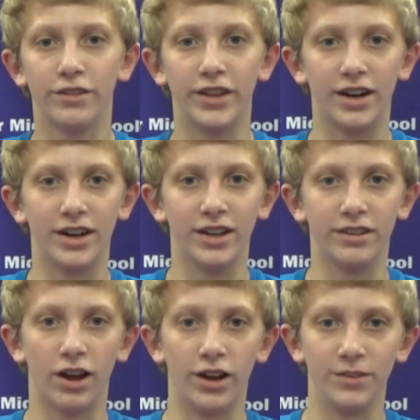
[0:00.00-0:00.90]
There
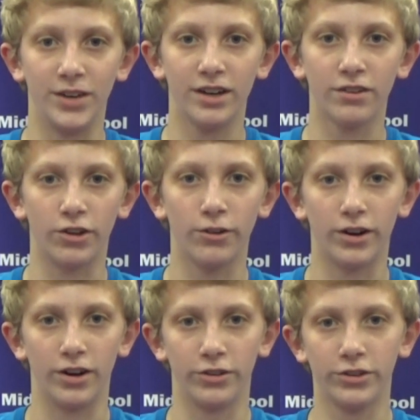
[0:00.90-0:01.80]
is 100 meter to low
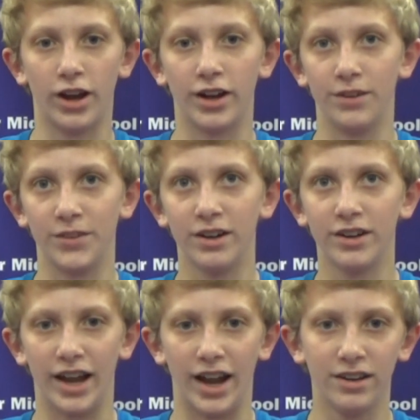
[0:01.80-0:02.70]
hurdles, 100
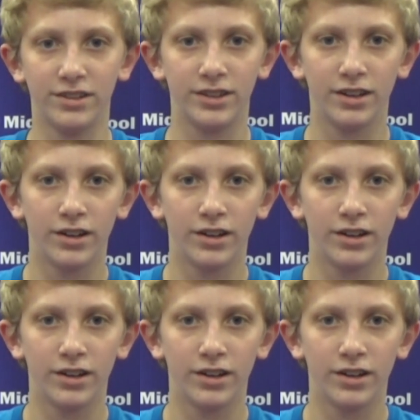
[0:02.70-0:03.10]
meter dash,